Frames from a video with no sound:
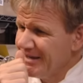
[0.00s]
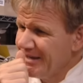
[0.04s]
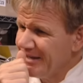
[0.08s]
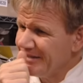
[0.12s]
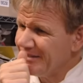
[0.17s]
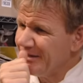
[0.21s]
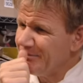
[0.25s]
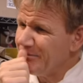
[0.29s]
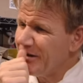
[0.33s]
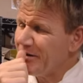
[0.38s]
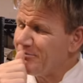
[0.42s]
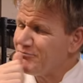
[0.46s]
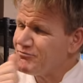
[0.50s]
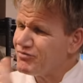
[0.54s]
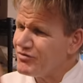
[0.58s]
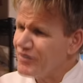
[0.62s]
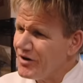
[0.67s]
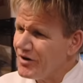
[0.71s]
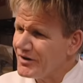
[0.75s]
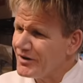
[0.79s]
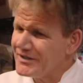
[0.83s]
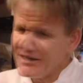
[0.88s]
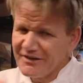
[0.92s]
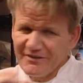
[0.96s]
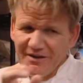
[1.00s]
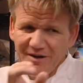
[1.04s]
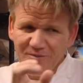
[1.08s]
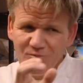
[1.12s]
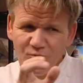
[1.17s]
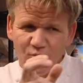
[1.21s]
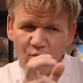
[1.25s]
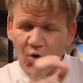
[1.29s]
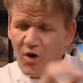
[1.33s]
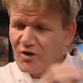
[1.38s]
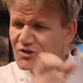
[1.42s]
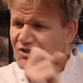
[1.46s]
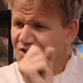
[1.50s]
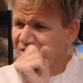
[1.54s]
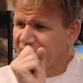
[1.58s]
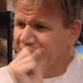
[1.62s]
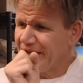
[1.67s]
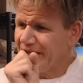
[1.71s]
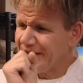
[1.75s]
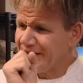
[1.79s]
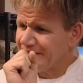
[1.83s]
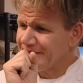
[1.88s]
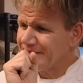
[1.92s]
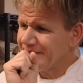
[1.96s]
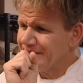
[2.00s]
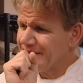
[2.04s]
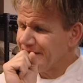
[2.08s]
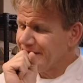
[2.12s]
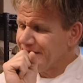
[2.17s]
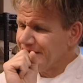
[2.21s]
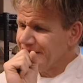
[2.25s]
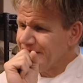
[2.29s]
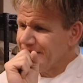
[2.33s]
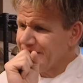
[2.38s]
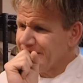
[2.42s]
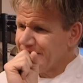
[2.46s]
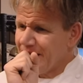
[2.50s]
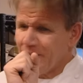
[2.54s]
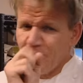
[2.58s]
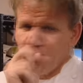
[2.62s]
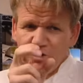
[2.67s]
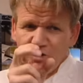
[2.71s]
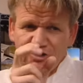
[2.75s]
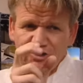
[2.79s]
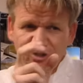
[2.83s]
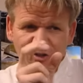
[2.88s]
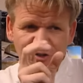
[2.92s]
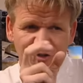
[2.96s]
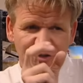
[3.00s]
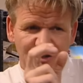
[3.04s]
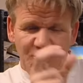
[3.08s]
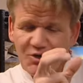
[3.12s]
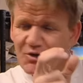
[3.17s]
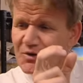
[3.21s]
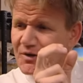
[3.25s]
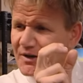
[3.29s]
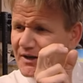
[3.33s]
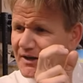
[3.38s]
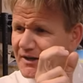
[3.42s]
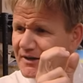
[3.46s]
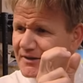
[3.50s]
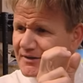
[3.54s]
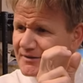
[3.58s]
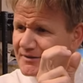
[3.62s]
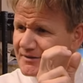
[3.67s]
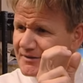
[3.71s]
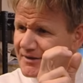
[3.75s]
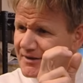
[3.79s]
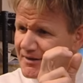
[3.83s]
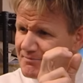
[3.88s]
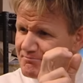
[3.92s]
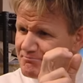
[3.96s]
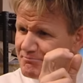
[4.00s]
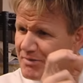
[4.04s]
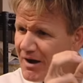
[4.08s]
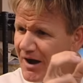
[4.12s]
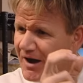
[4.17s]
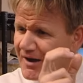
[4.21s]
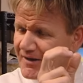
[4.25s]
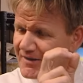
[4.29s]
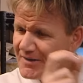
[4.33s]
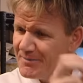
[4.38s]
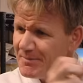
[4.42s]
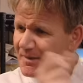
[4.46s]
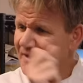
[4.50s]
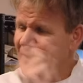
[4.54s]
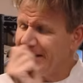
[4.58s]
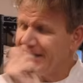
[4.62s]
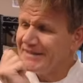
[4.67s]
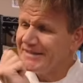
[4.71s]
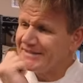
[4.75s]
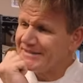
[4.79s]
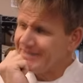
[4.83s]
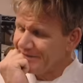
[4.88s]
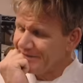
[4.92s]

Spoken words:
It's not my prerogative. I'm watching it. I'm watching you doing it by the minute.